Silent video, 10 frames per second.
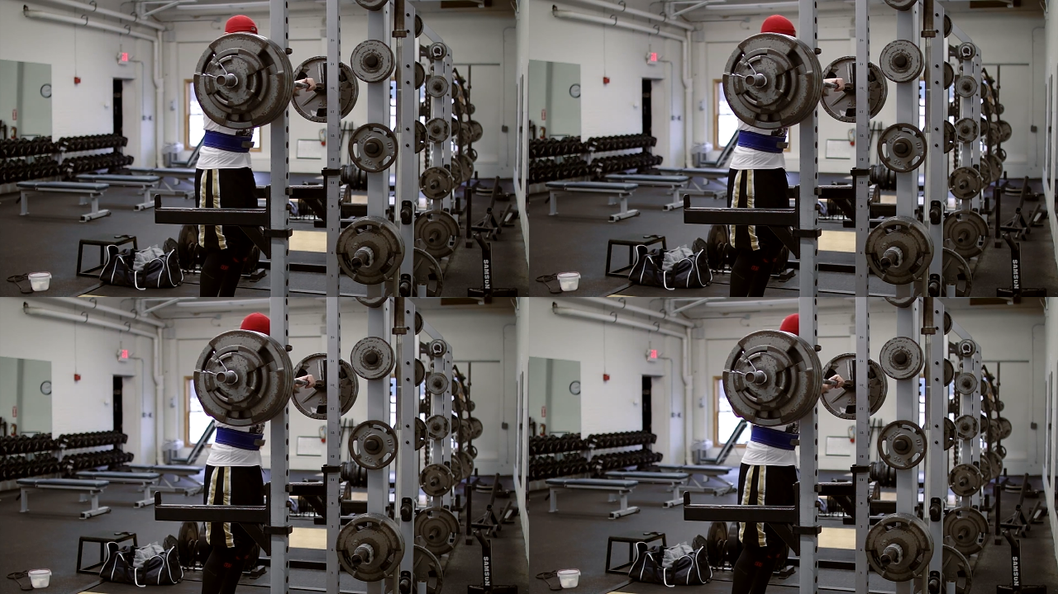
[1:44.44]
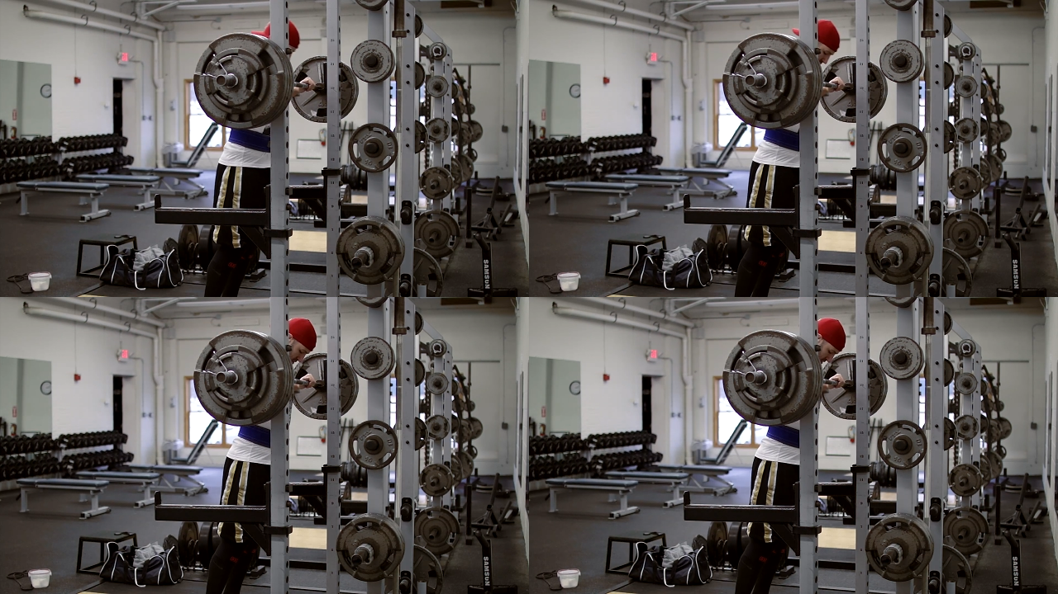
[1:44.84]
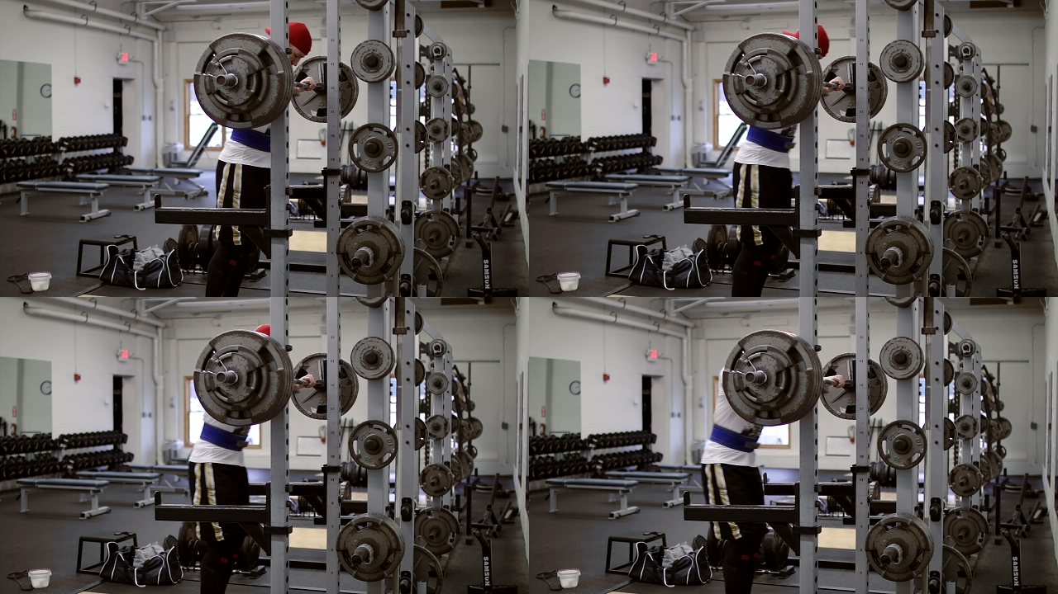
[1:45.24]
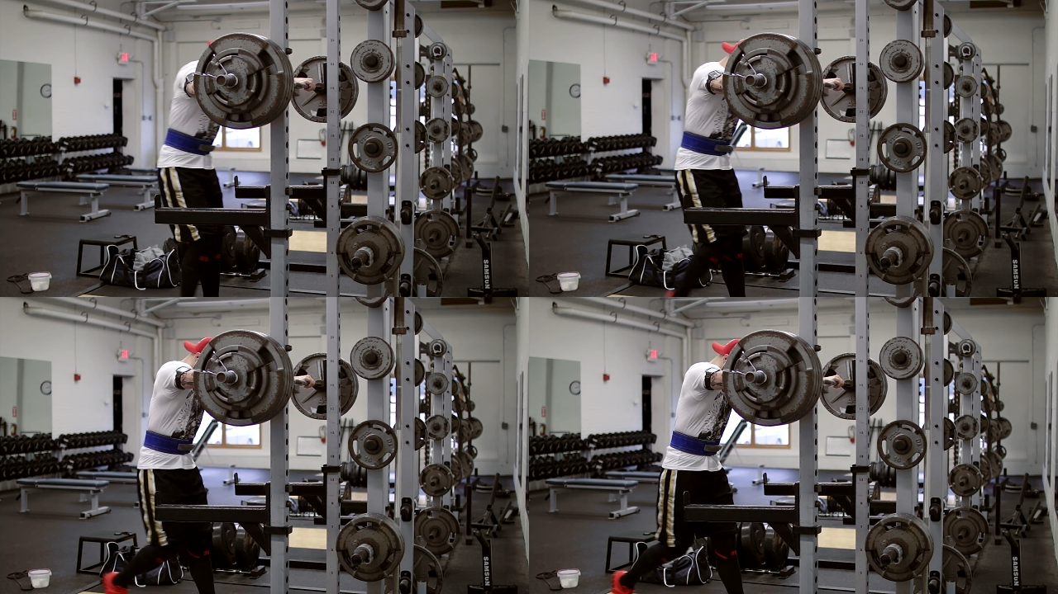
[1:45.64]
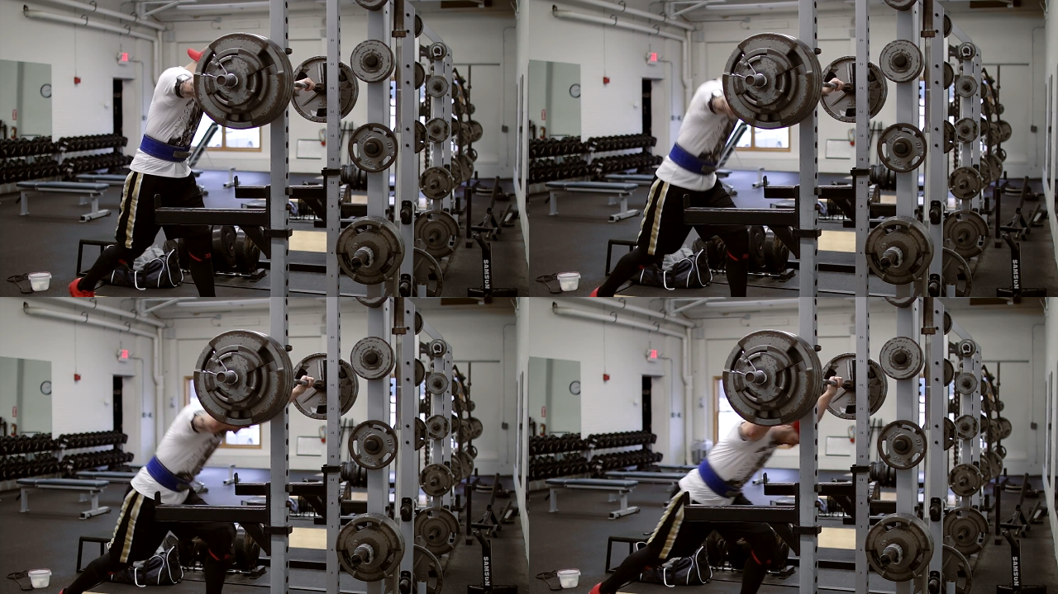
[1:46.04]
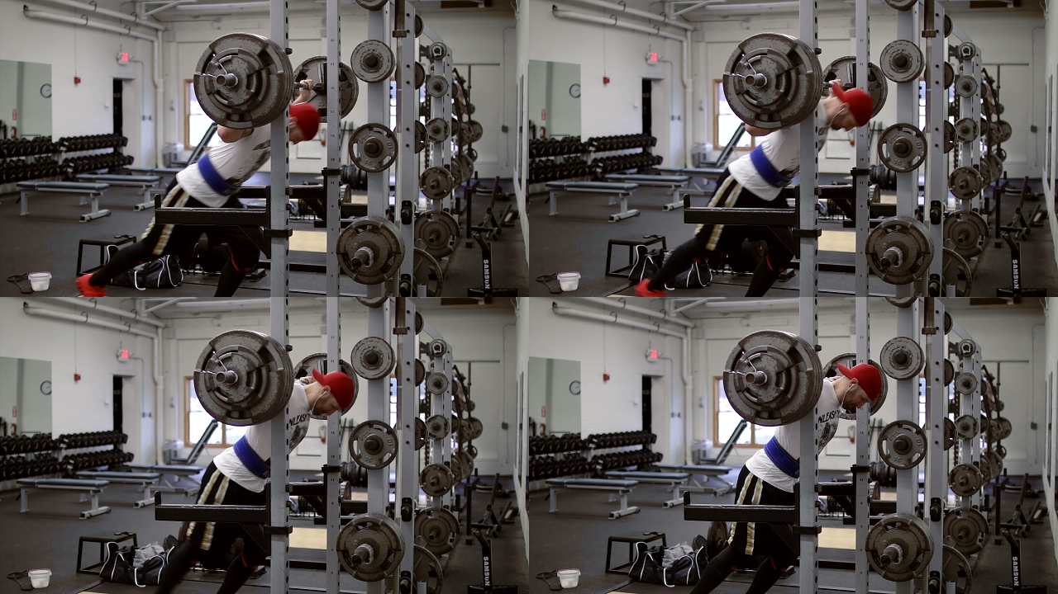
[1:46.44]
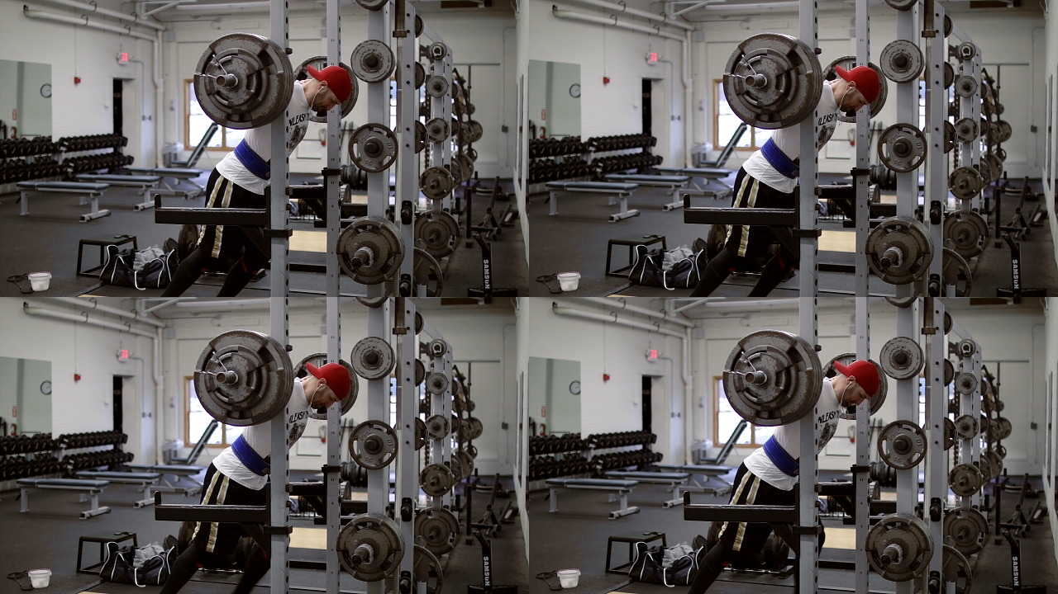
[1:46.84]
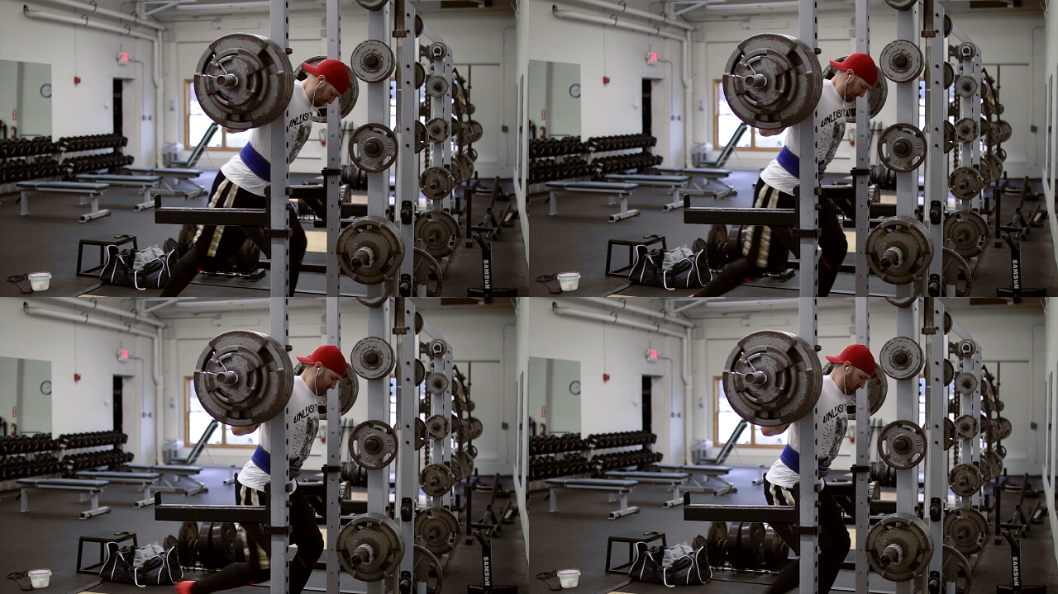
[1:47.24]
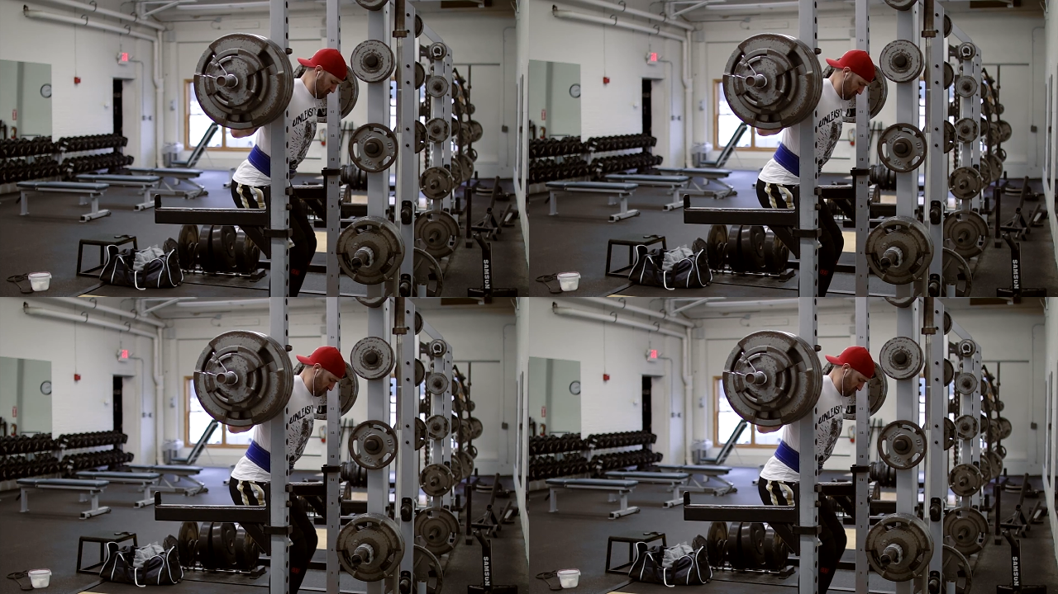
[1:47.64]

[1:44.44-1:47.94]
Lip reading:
[unreadable: no face in view]